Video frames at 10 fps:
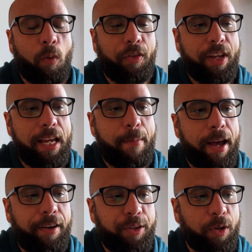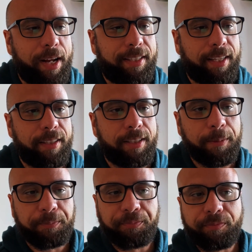what the email address is.
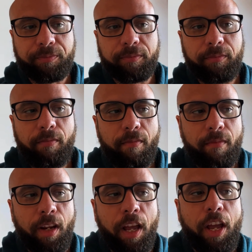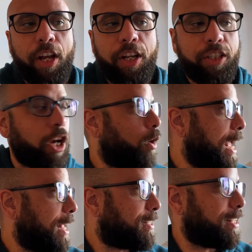So
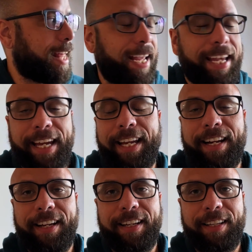yes, they could